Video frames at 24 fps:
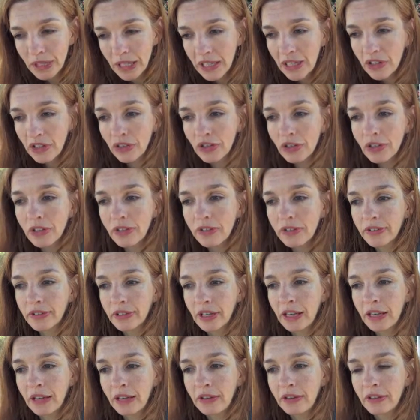interest
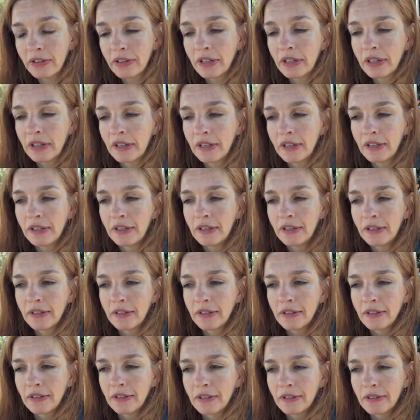and
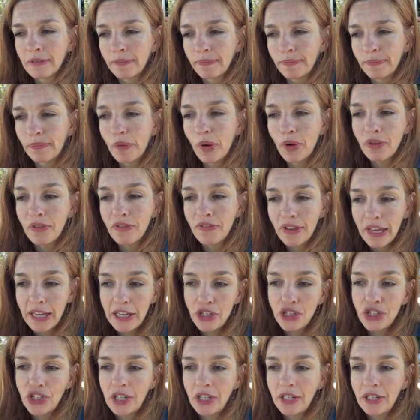
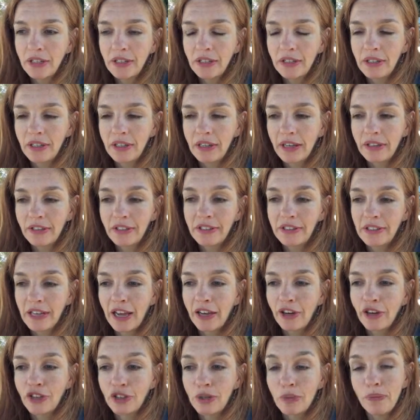motivation and
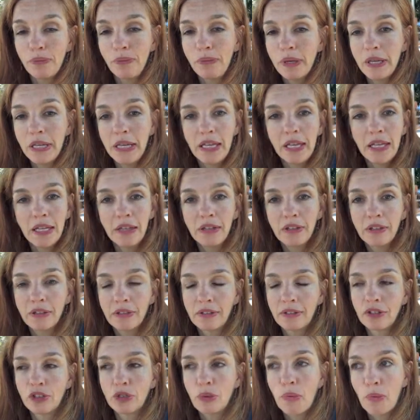desire to be
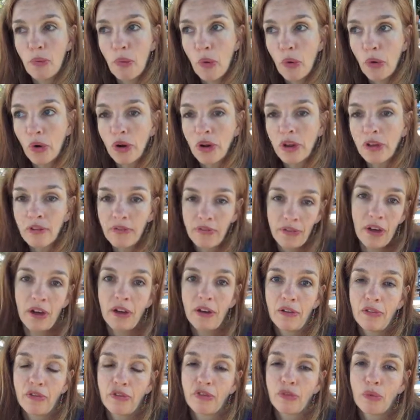supportive
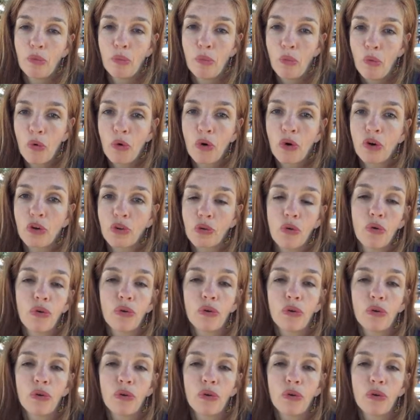of more